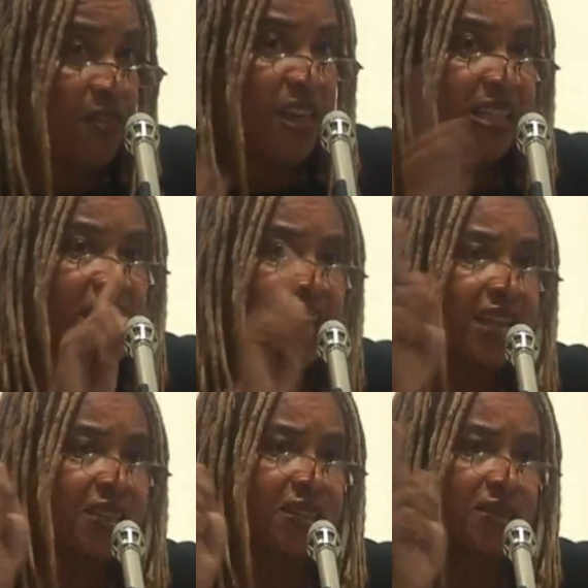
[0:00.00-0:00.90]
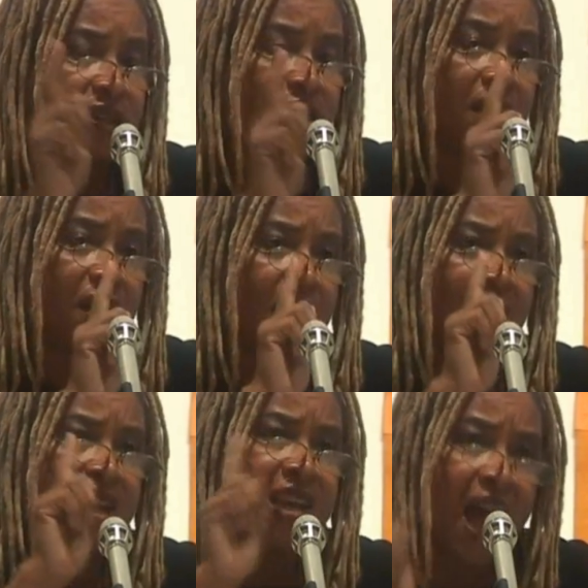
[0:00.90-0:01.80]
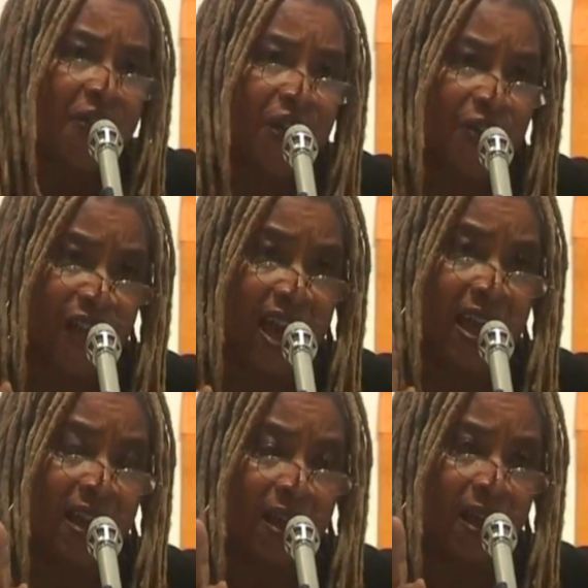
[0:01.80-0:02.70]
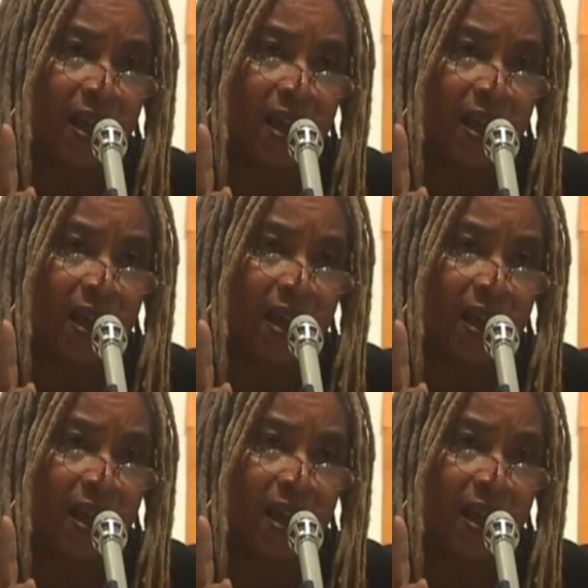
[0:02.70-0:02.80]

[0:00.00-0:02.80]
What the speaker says: This is another thing